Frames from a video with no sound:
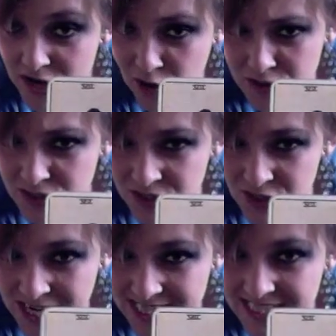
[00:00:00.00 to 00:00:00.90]

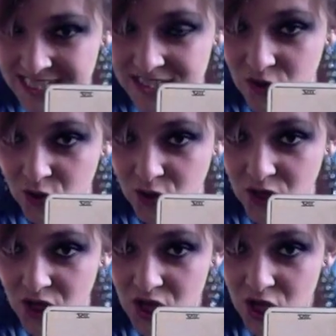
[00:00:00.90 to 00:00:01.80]
concentrated
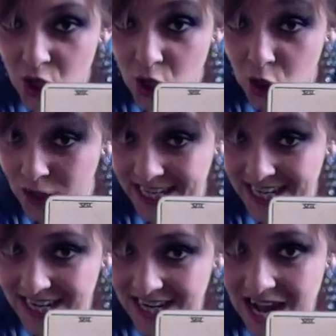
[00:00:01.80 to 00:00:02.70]
on
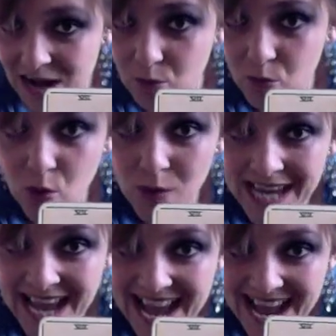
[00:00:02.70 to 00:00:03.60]
looking at what we
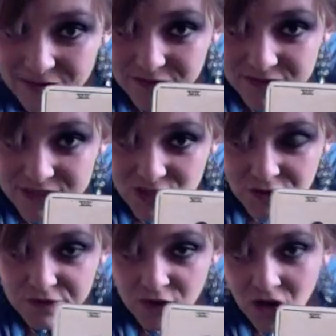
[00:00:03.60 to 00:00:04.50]
have
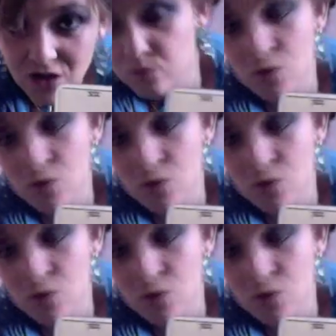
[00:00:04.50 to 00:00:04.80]
so far,